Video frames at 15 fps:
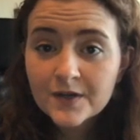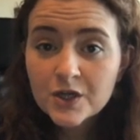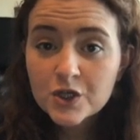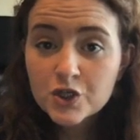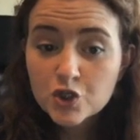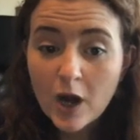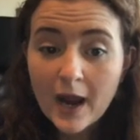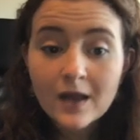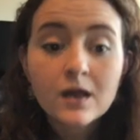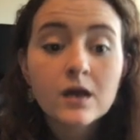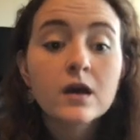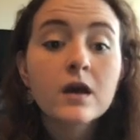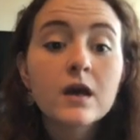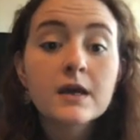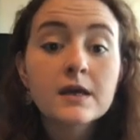try.
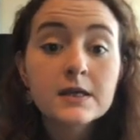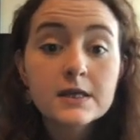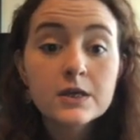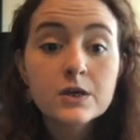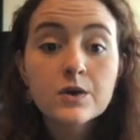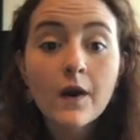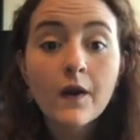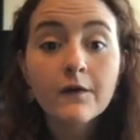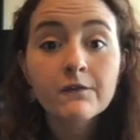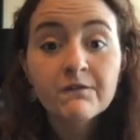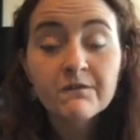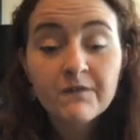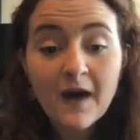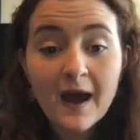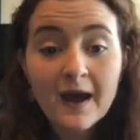Here are
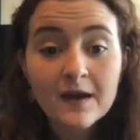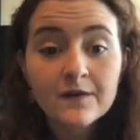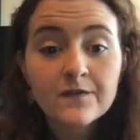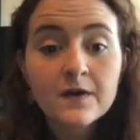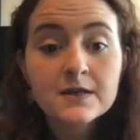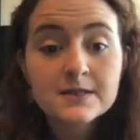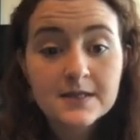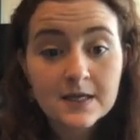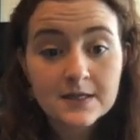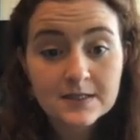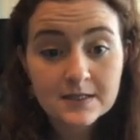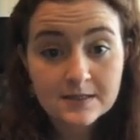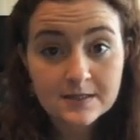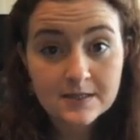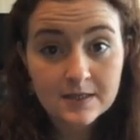5
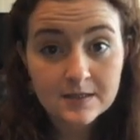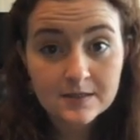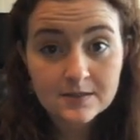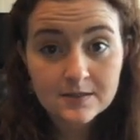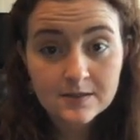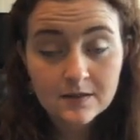sentences